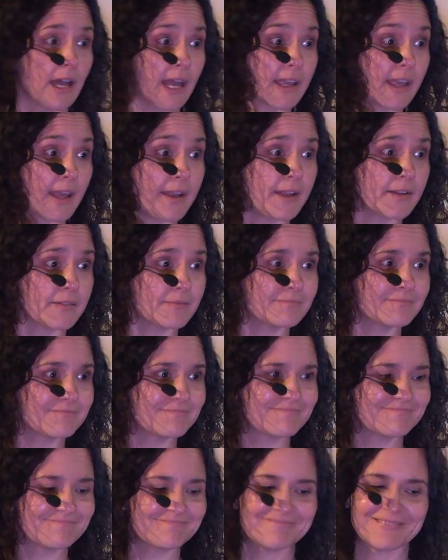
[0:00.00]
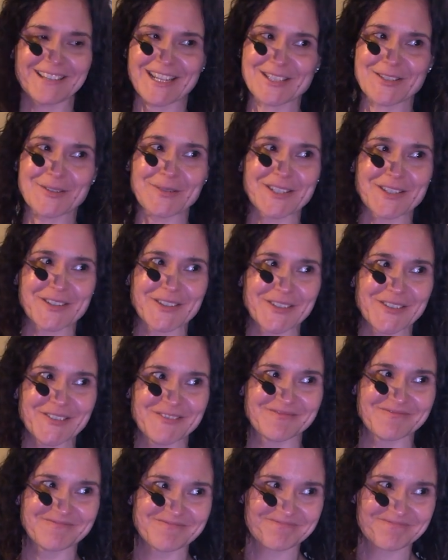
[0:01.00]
I get it, I do it too.